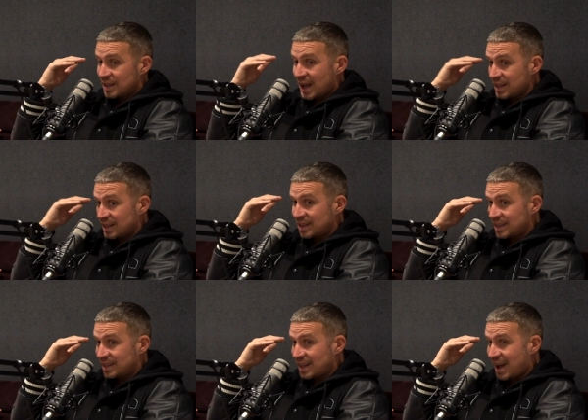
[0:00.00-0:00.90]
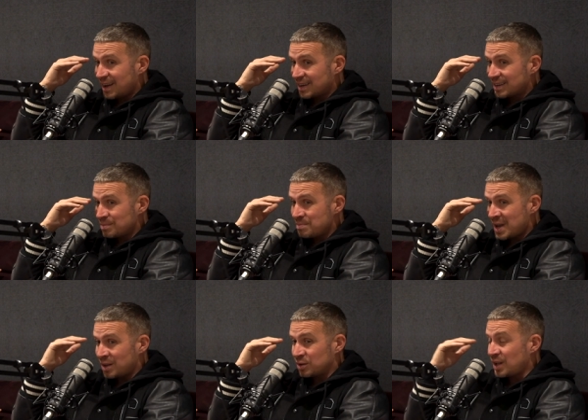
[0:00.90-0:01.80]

that, that mental,